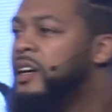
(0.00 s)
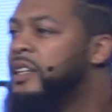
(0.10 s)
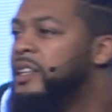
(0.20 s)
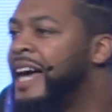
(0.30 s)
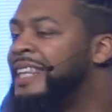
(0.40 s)

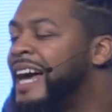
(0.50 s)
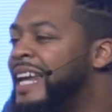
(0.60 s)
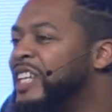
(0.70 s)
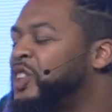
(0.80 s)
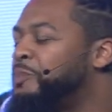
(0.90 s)
that, that
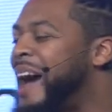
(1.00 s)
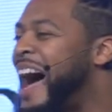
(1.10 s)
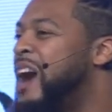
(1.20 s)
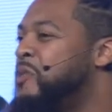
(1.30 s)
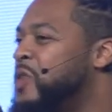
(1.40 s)
his
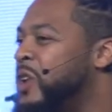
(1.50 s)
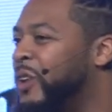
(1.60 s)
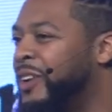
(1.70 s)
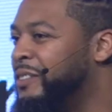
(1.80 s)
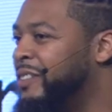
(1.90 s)

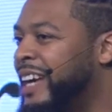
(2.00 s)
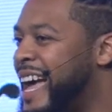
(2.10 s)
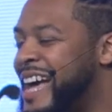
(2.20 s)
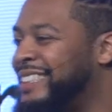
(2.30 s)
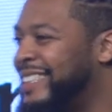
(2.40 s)
power
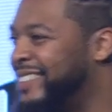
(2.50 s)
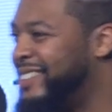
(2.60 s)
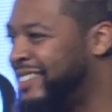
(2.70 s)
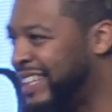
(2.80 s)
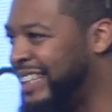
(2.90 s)
hasn't
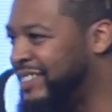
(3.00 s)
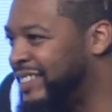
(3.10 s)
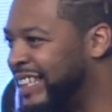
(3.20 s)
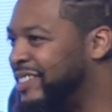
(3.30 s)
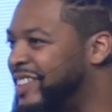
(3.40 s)
ceased.
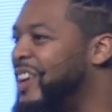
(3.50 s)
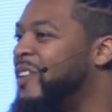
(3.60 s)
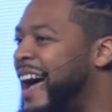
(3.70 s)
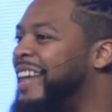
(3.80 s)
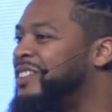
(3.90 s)
He still
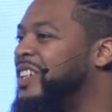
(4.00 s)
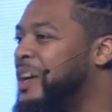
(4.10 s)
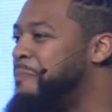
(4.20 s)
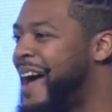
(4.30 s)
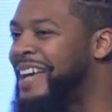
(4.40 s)
has the
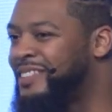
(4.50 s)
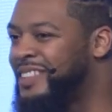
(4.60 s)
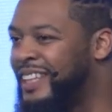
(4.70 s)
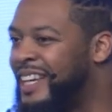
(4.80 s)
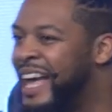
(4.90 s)

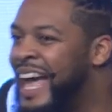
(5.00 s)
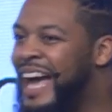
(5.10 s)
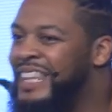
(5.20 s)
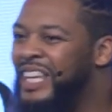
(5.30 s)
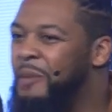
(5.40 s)
capacity
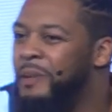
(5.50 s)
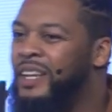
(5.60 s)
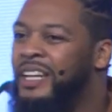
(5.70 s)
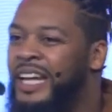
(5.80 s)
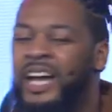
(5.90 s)
and the
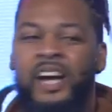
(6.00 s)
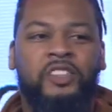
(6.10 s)
ability to